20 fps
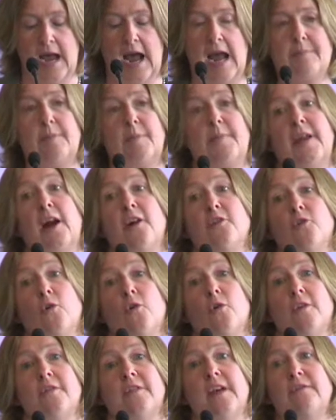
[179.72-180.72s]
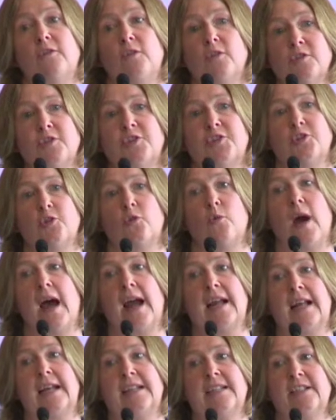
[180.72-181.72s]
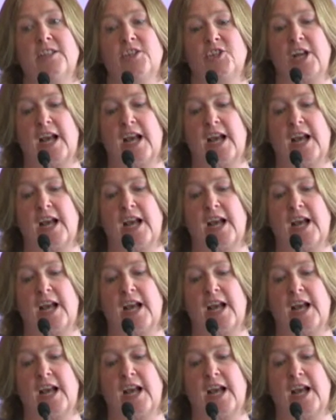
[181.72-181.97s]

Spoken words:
IPPR North have also highlighted the